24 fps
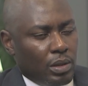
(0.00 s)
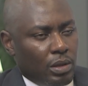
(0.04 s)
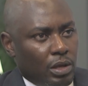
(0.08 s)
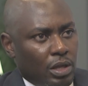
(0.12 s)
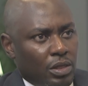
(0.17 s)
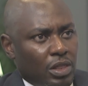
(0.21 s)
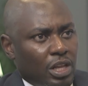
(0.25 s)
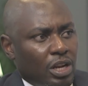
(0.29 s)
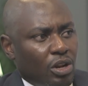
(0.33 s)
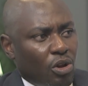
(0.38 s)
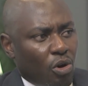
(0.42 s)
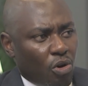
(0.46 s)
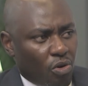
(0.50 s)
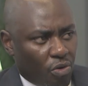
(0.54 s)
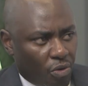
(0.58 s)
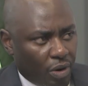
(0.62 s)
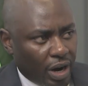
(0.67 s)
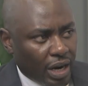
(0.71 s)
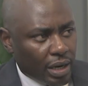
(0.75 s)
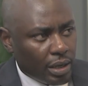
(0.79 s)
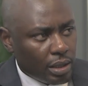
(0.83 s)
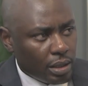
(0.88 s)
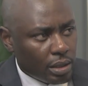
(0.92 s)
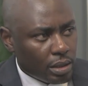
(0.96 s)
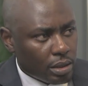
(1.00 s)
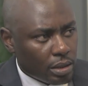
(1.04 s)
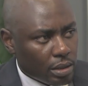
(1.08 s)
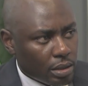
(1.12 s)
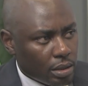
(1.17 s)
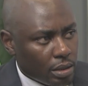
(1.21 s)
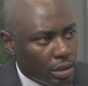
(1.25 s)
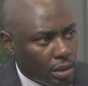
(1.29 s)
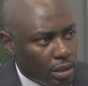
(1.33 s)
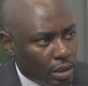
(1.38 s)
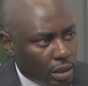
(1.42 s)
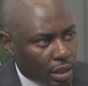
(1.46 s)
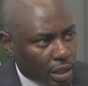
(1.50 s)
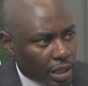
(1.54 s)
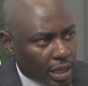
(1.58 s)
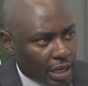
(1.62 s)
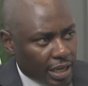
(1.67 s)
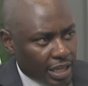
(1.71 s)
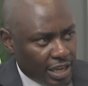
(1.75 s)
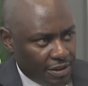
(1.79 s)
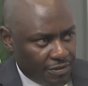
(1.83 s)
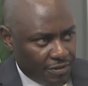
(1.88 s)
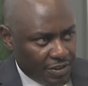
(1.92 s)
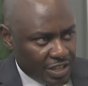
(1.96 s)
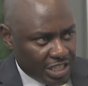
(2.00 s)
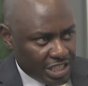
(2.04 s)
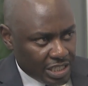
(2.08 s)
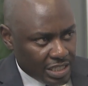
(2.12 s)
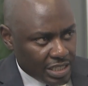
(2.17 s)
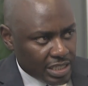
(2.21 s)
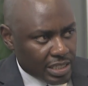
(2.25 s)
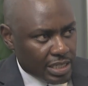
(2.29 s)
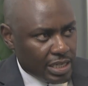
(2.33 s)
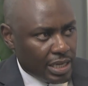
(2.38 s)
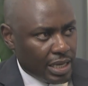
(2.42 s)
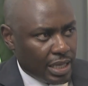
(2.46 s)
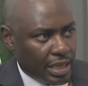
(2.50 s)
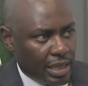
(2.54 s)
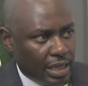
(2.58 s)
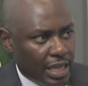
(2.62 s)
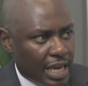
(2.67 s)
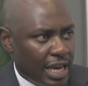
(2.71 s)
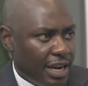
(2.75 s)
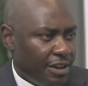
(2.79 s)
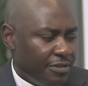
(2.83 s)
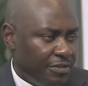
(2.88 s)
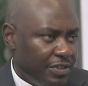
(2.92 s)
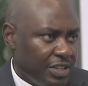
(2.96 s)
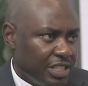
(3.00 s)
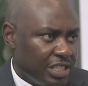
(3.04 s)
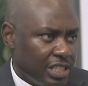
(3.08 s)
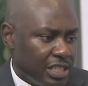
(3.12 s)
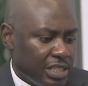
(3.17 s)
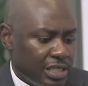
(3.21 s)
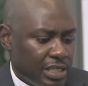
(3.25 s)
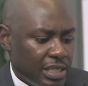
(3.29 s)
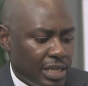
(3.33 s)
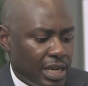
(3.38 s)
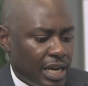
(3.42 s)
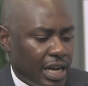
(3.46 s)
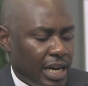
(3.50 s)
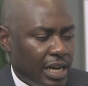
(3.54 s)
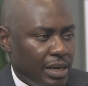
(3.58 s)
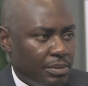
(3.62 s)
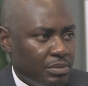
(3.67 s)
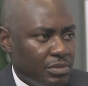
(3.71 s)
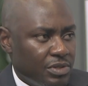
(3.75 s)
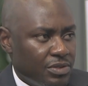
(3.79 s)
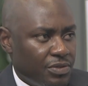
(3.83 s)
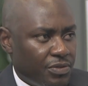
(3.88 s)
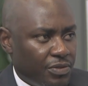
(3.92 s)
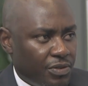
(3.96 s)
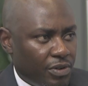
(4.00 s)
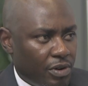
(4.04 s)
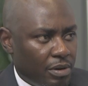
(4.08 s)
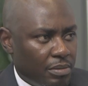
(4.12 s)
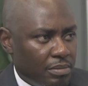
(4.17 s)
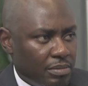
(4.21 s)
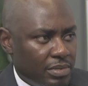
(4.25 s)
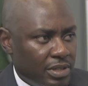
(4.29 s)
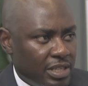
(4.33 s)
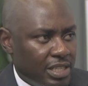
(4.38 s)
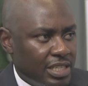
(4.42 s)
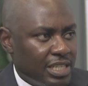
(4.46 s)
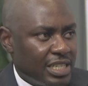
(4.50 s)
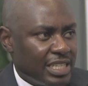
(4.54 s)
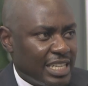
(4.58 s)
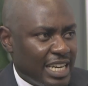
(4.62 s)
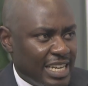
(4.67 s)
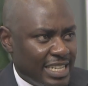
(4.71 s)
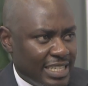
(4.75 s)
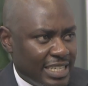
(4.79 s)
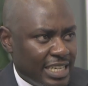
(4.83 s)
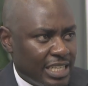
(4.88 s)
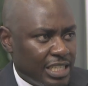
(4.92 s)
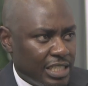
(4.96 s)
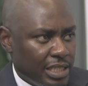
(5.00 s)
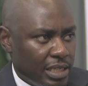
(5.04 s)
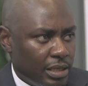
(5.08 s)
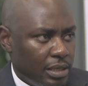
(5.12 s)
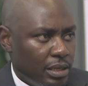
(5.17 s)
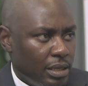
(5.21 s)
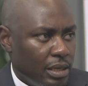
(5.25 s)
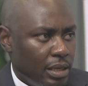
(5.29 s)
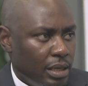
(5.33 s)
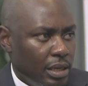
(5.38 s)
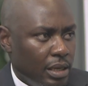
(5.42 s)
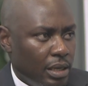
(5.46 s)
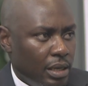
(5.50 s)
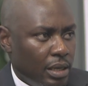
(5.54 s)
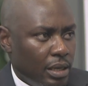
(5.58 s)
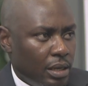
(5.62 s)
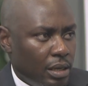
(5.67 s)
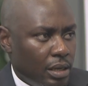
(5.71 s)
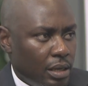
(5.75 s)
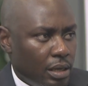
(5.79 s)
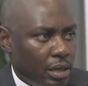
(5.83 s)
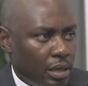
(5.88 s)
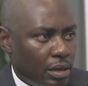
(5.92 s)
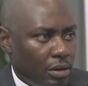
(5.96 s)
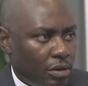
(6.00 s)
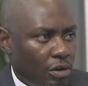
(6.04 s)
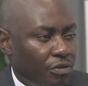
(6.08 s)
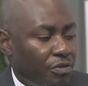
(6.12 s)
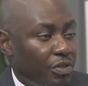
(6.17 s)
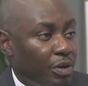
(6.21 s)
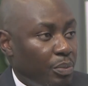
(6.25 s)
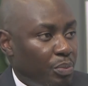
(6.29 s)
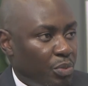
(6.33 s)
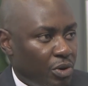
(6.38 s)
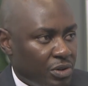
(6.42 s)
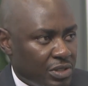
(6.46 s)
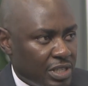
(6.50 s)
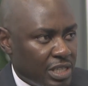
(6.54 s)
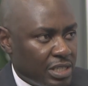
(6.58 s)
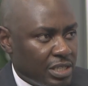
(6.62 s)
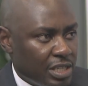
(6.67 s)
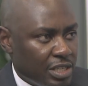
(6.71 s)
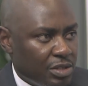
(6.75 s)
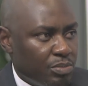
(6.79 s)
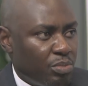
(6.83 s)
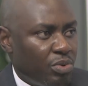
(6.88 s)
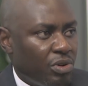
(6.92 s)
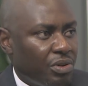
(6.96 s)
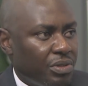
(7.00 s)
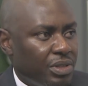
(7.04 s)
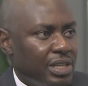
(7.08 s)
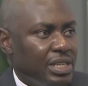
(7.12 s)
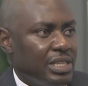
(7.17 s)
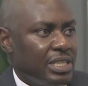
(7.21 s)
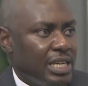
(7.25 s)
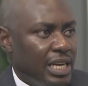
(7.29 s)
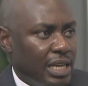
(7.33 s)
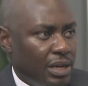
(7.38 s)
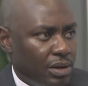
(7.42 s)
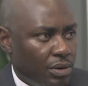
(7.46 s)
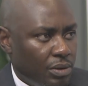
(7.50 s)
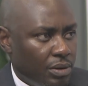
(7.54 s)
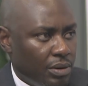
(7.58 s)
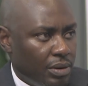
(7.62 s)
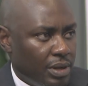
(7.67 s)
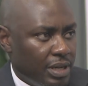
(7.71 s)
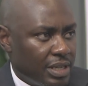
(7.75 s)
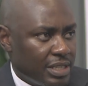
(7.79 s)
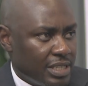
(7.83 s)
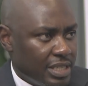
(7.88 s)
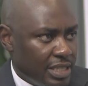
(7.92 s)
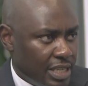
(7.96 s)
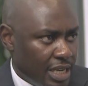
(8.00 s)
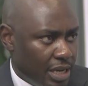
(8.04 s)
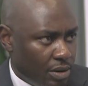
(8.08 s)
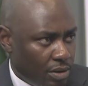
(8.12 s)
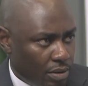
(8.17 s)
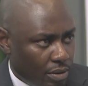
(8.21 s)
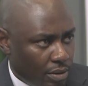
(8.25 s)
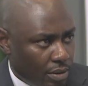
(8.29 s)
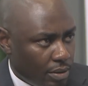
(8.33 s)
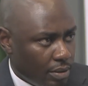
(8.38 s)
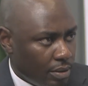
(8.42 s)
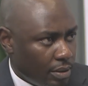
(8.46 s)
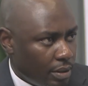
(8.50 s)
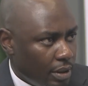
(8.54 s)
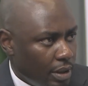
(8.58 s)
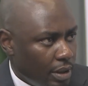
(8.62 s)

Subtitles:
in the long run, efficiency, and that efficiency comes from digitization of the processes, both internal, external,